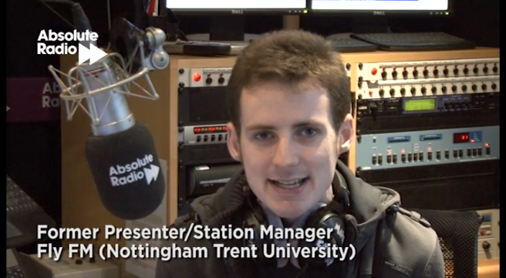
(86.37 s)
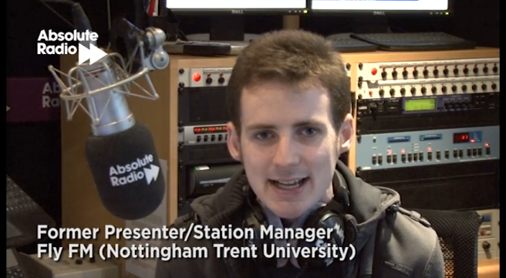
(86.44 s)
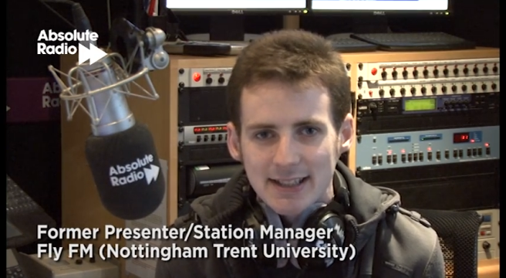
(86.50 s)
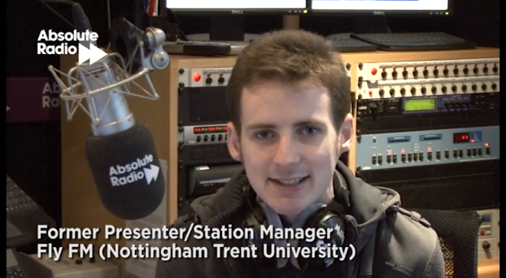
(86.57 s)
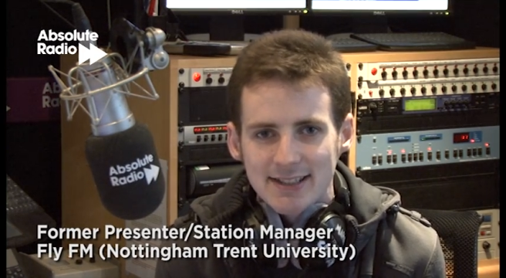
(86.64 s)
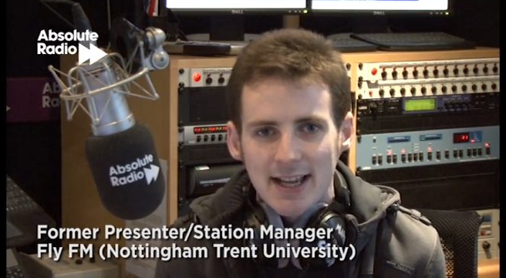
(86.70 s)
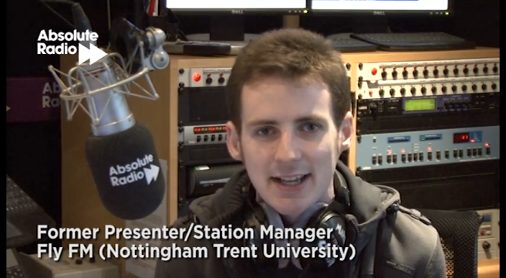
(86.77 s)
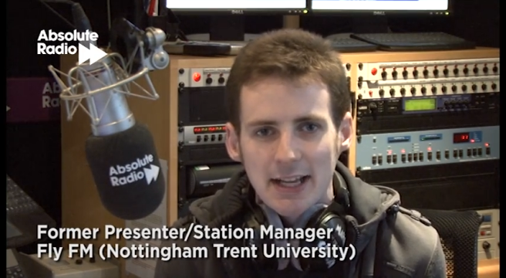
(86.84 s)

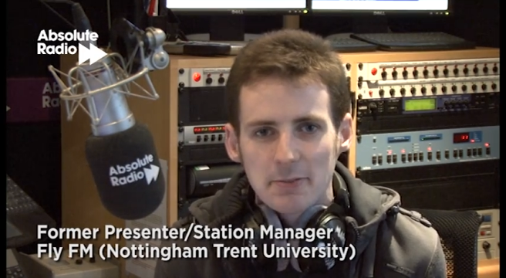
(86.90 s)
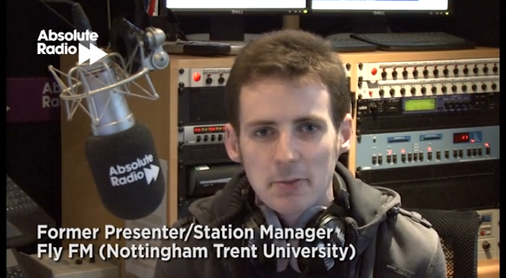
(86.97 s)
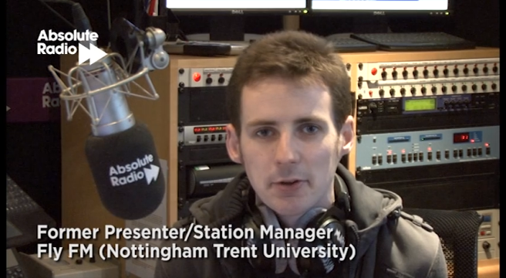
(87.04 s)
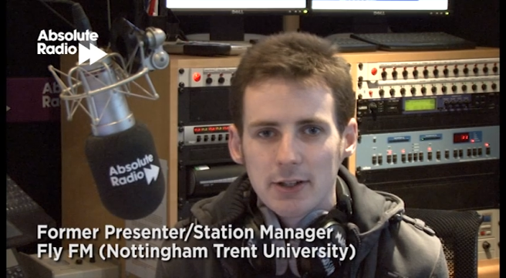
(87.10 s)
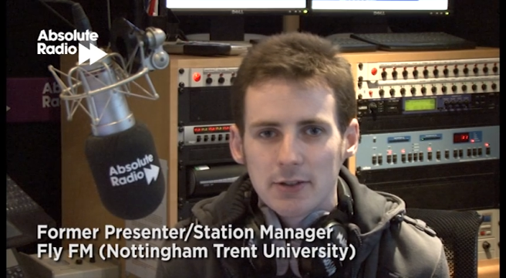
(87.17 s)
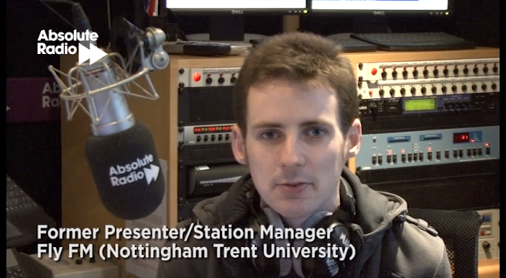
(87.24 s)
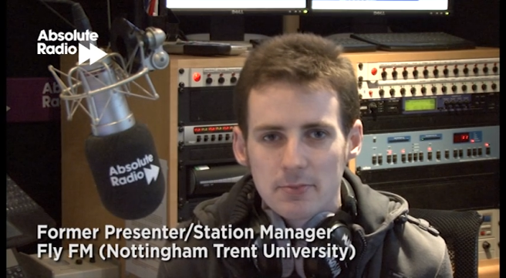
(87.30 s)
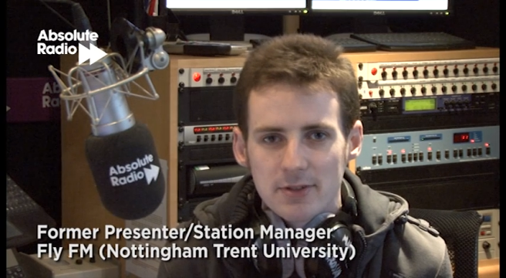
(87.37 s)
and Saturday
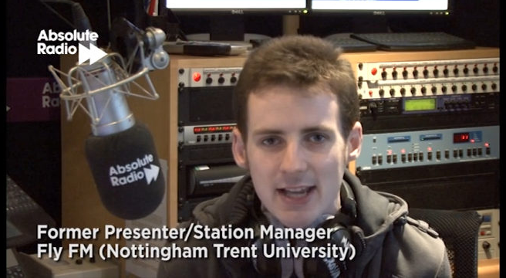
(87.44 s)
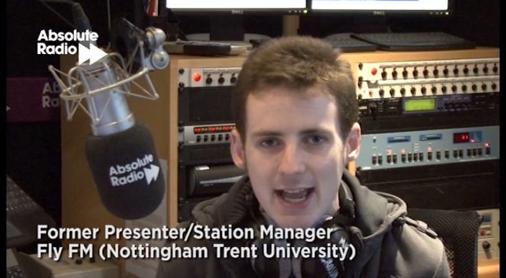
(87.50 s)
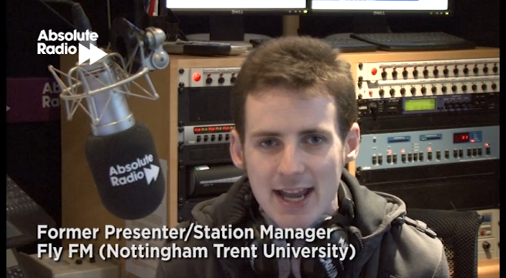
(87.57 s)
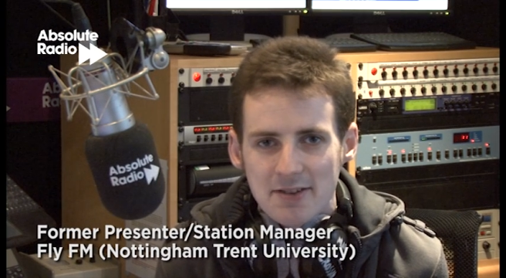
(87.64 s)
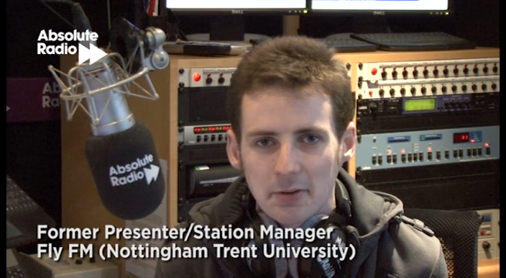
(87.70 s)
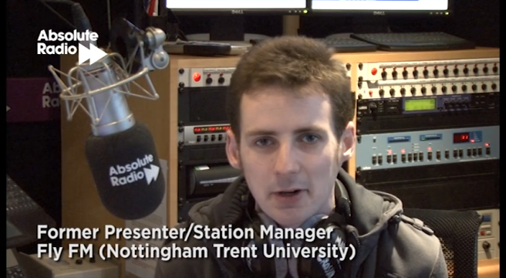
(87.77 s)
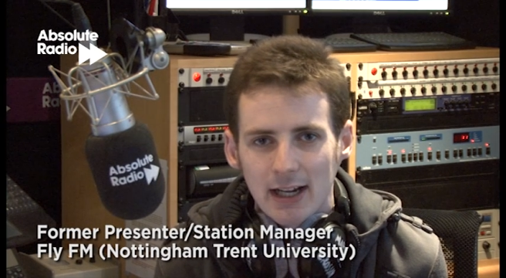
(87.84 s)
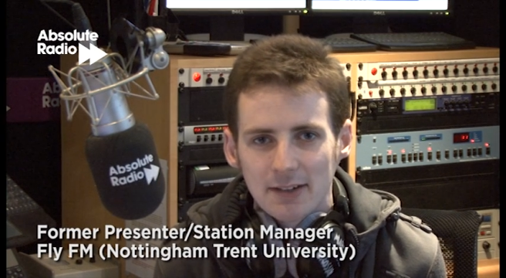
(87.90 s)
mornings from
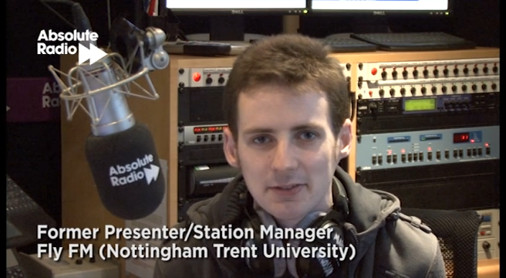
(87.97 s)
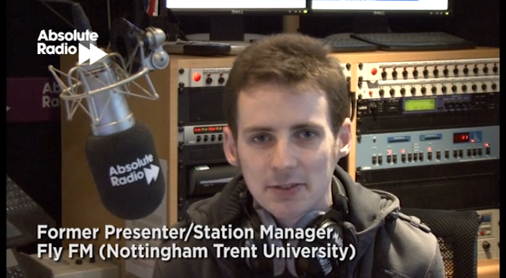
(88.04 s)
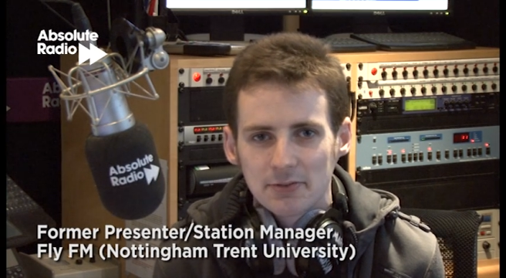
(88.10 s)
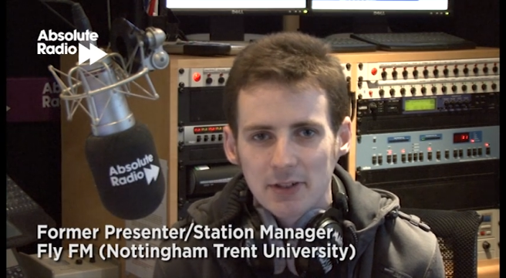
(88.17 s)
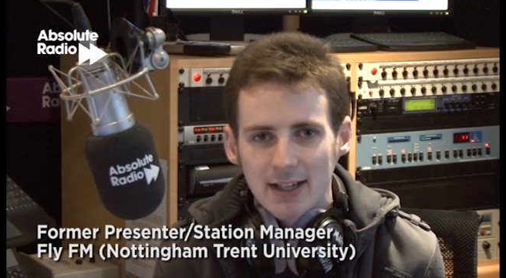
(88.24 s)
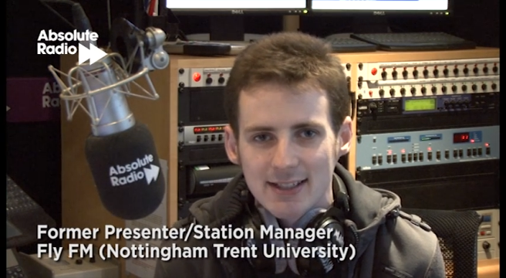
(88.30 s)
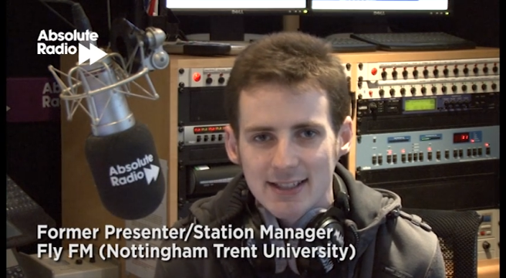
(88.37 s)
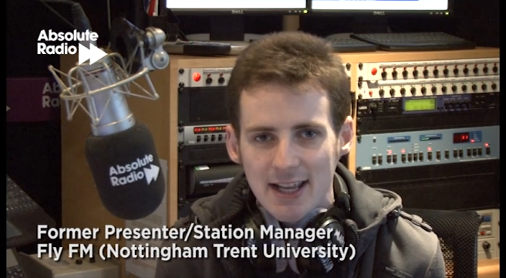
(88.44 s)
10, right after Frank